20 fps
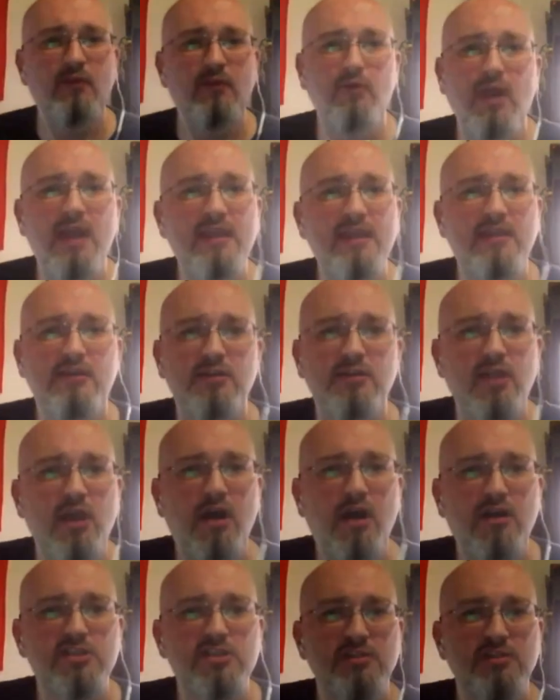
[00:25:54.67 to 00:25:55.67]
right
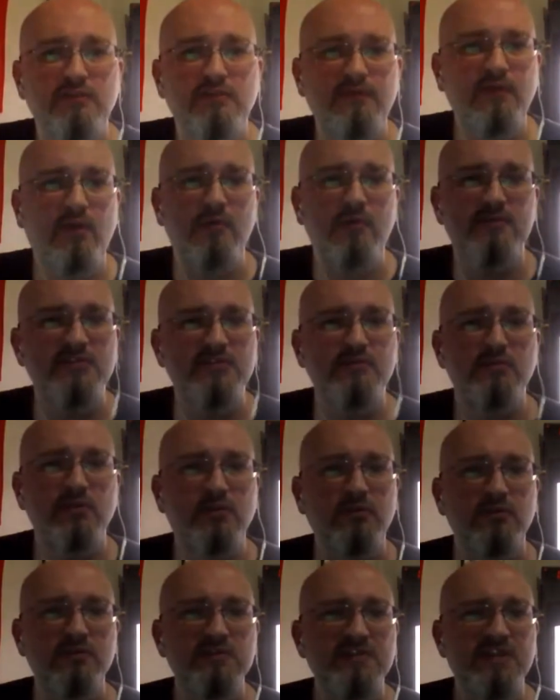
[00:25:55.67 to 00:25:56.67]
concoction of
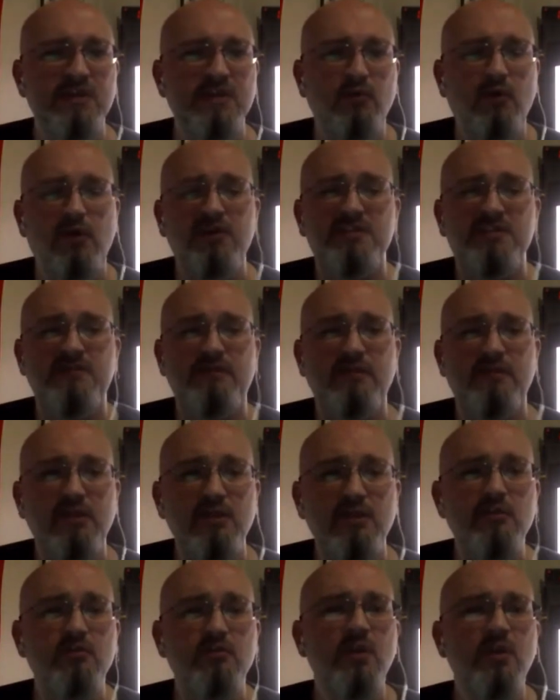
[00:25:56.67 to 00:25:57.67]
pharmaceuticals that works for
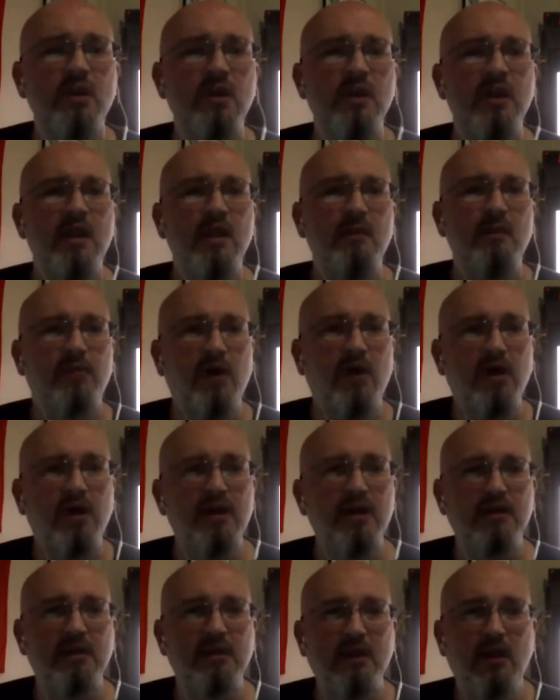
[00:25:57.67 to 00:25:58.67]
you. But
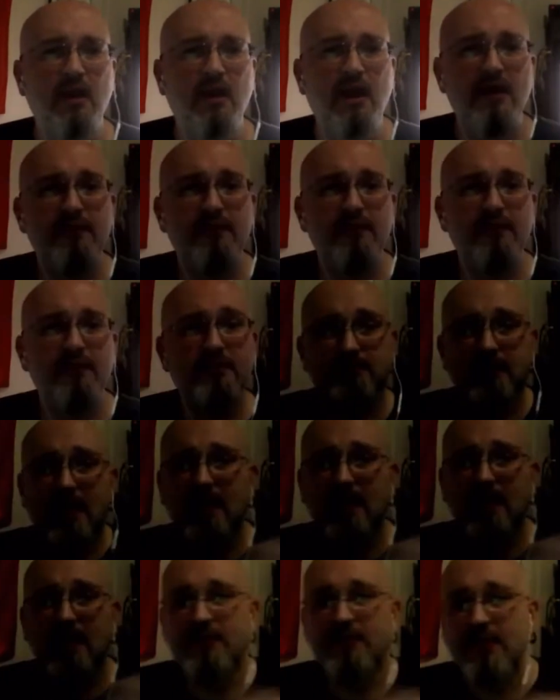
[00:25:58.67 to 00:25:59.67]
you know, I I
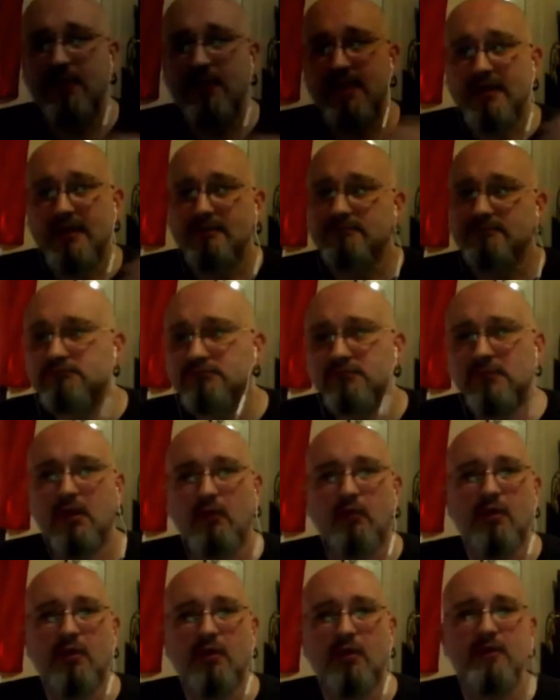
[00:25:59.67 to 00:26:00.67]
think you know, one of the
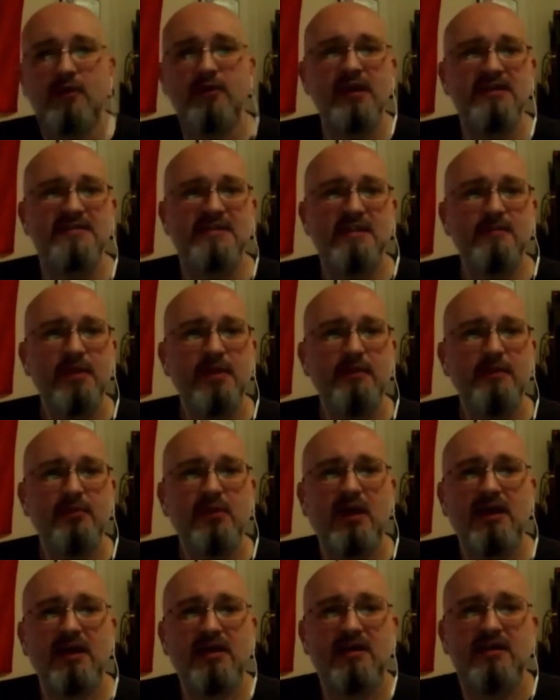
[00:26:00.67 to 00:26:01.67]
things that people
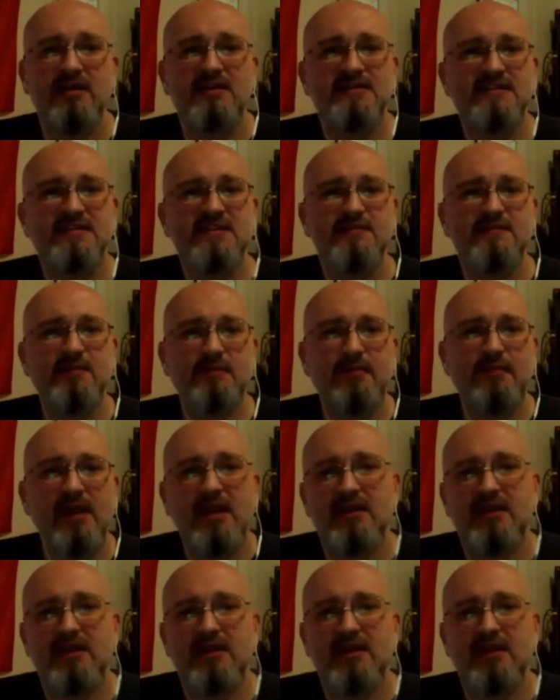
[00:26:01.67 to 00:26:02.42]
like us that's been paying